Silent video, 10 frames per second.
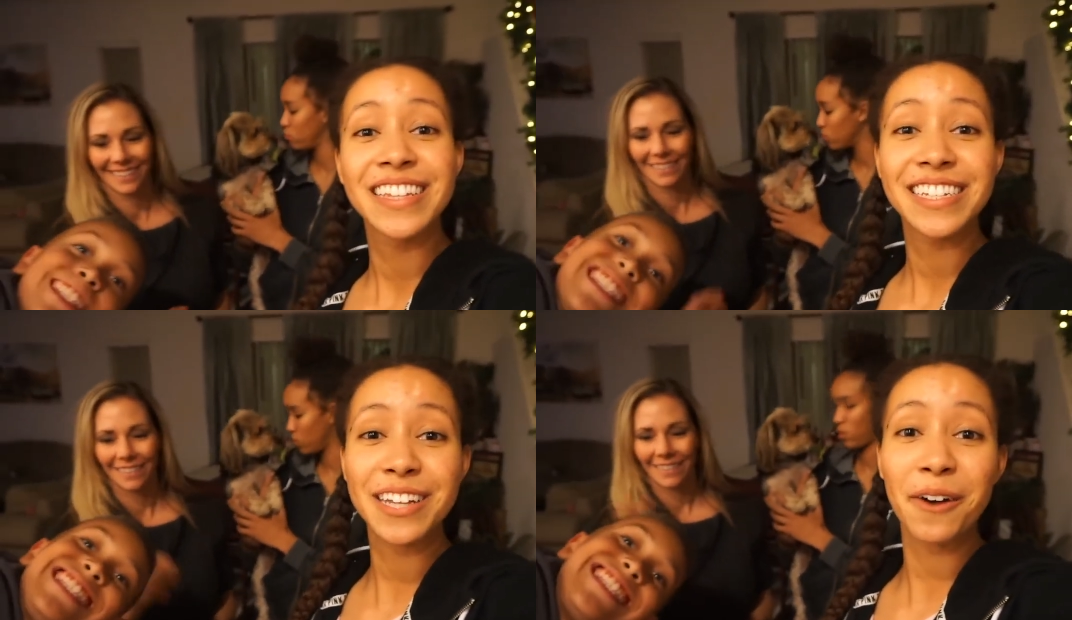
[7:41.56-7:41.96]

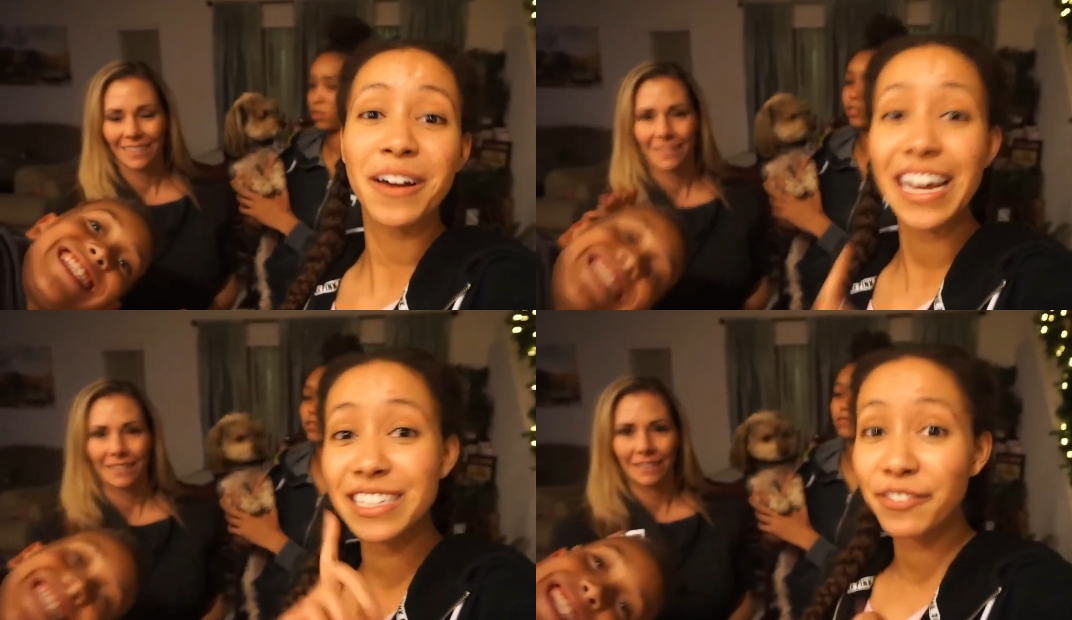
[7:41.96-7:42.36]

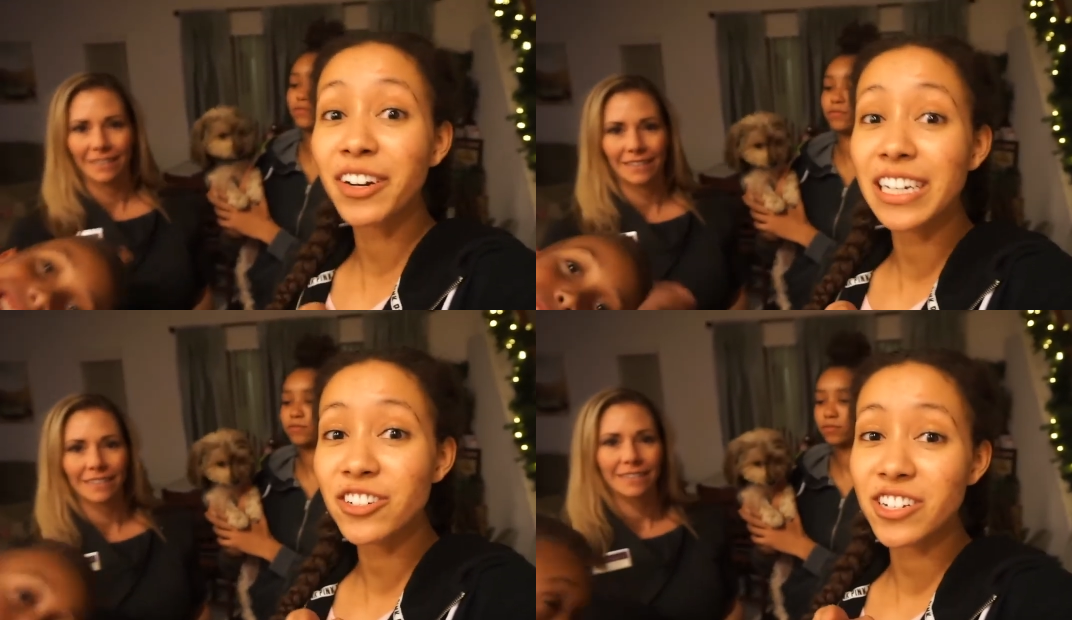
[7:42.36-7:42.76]
Speaker 1: So guys, if
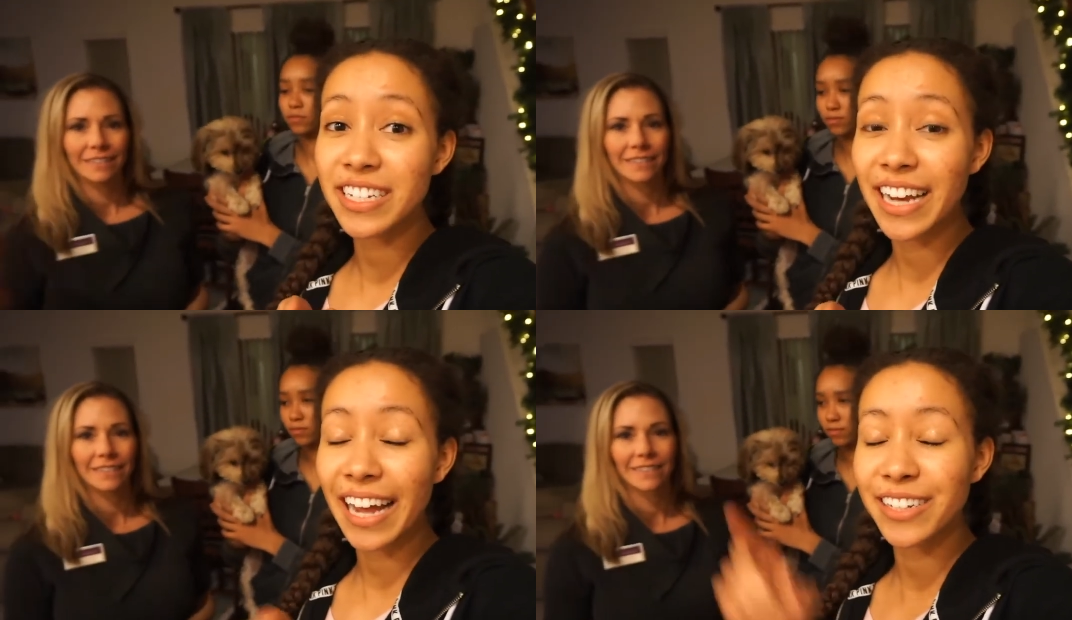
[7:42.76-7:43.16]
you're
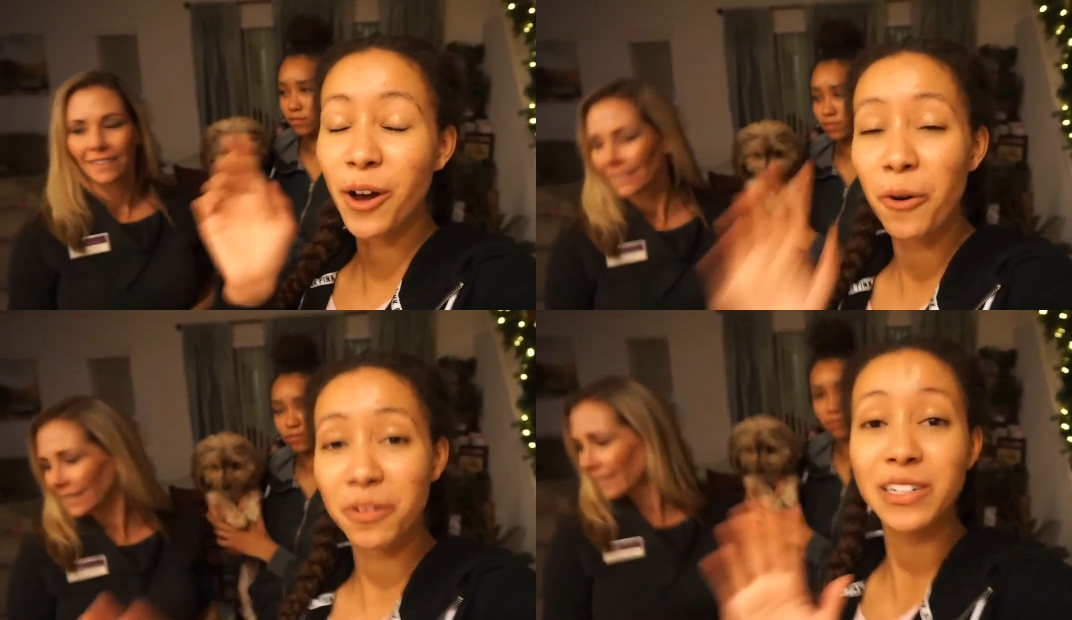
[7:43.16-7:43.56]
interested, I
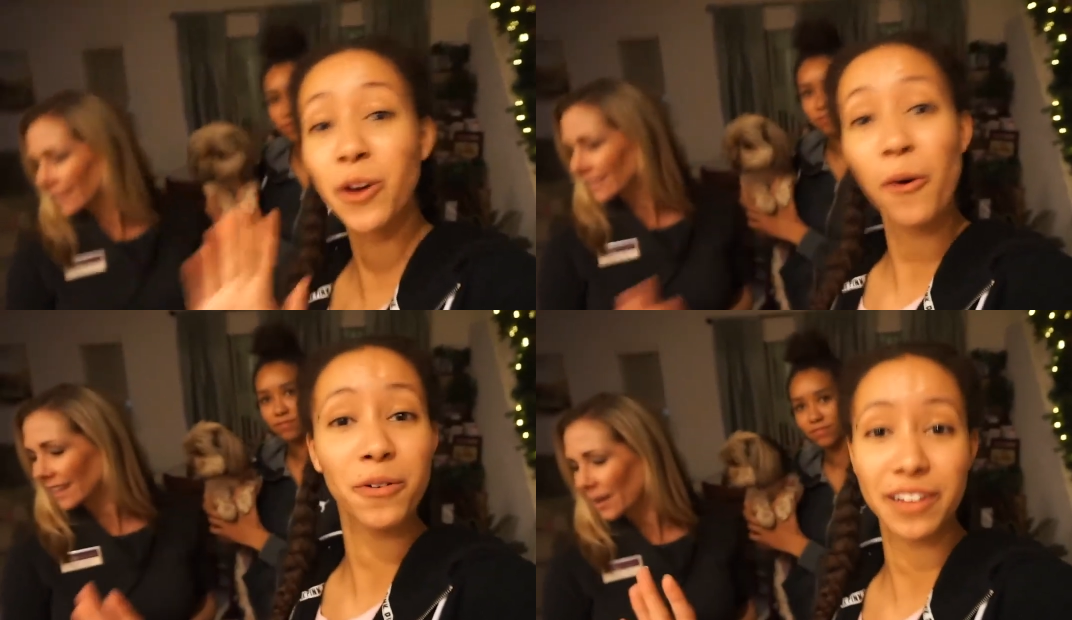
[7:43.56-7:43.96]

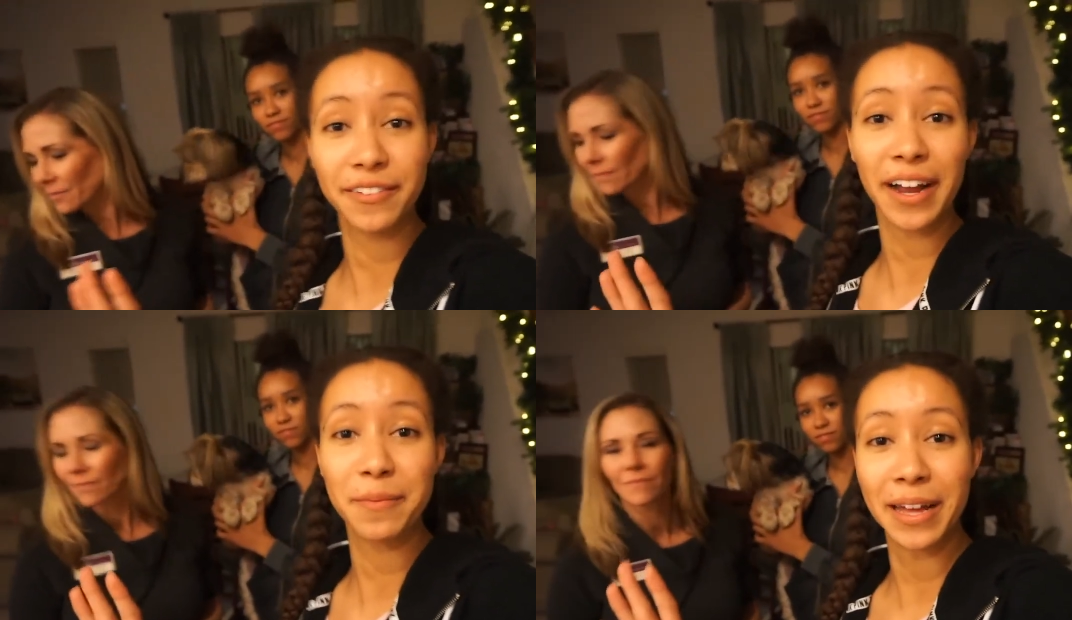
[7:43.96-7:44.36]

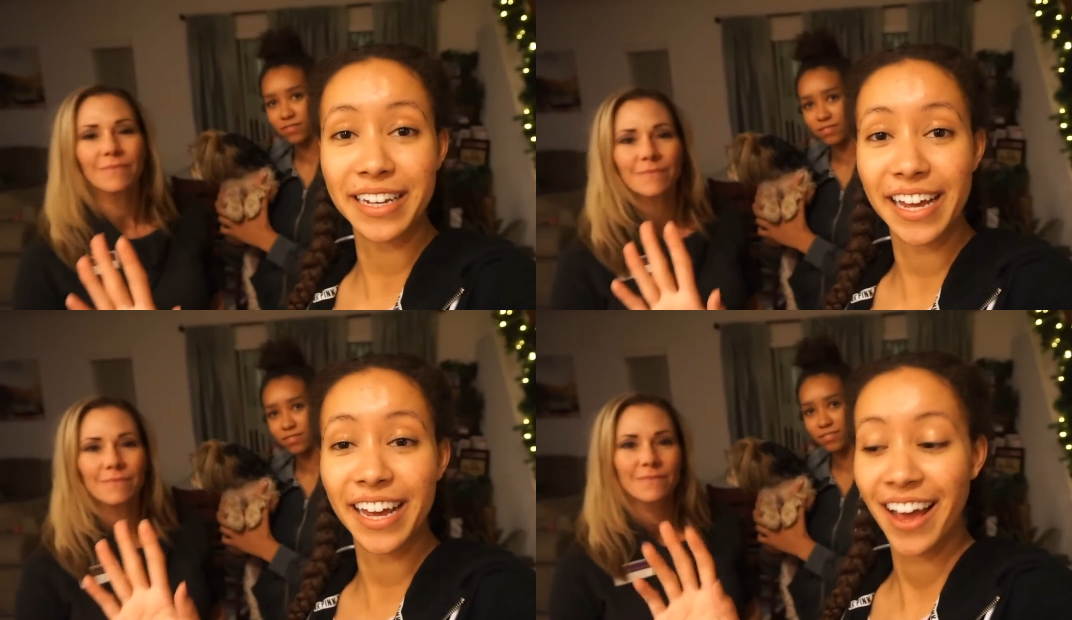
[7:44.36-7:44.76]
totally
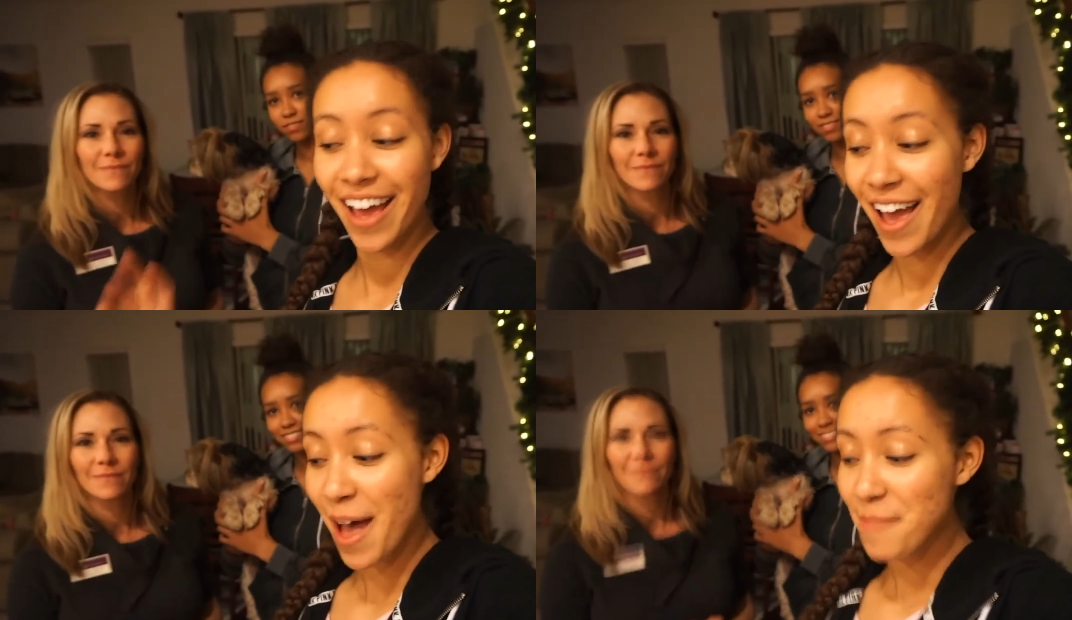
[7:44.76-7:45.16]
recommend it.
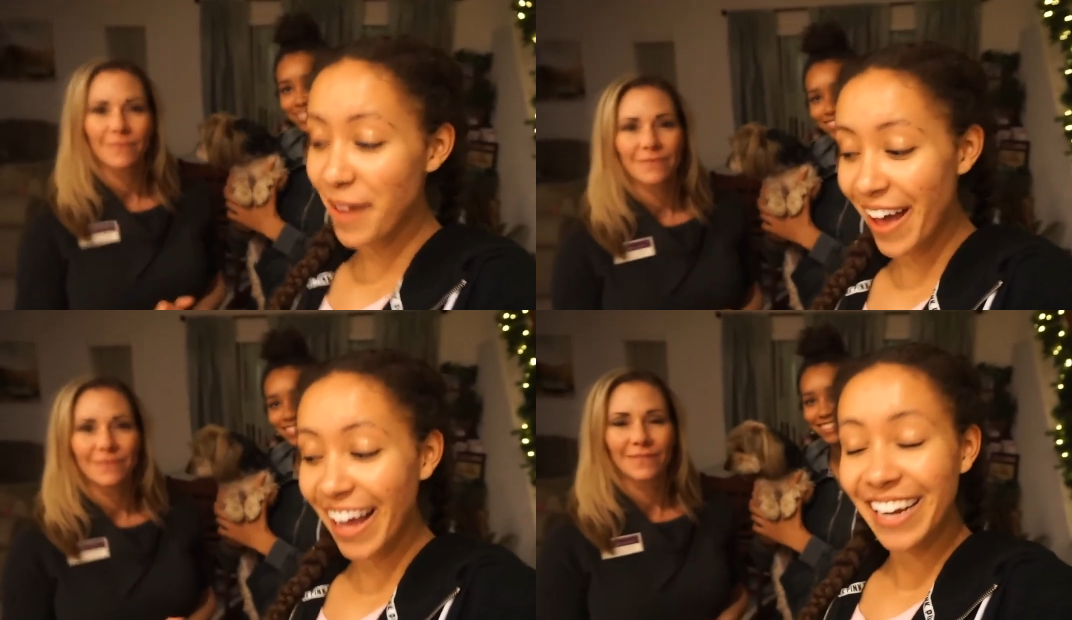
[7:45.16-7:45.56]

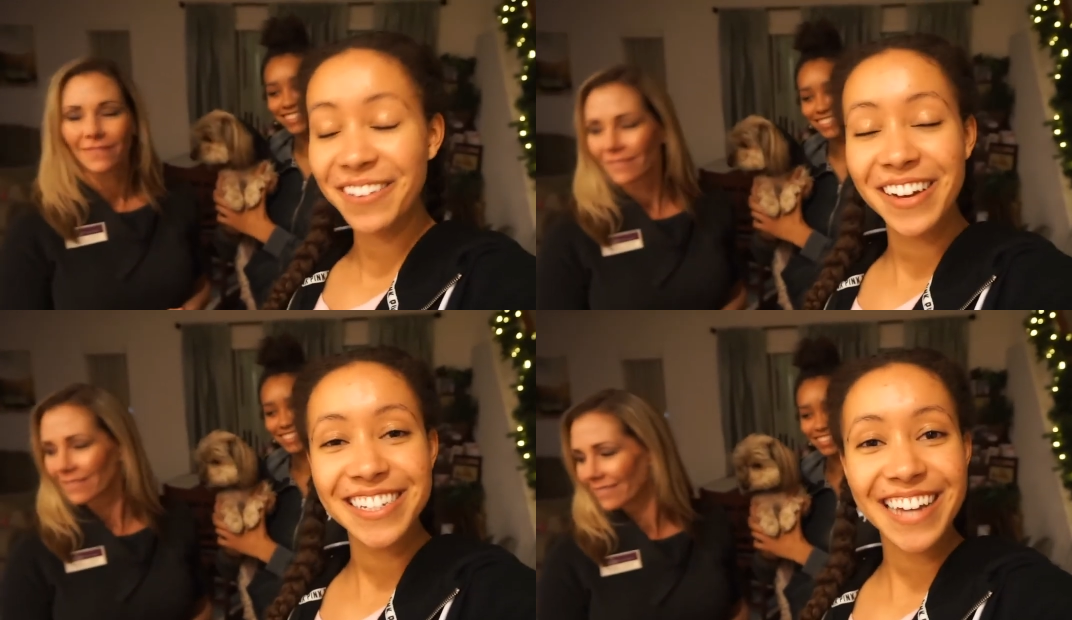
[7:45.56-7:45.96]
But
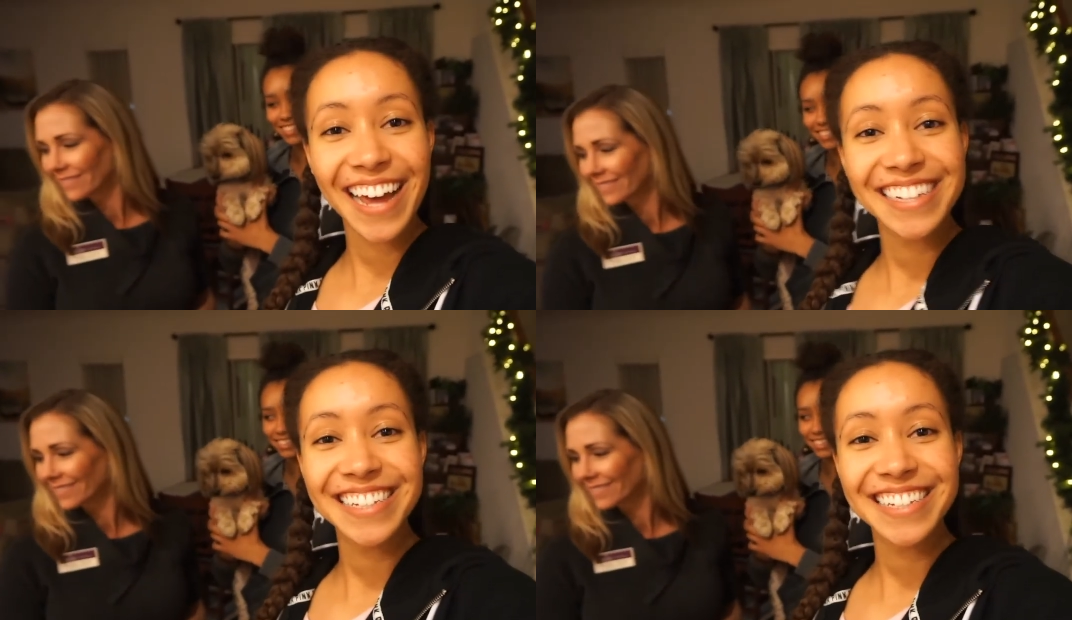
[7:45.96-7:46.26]
anyways, guys,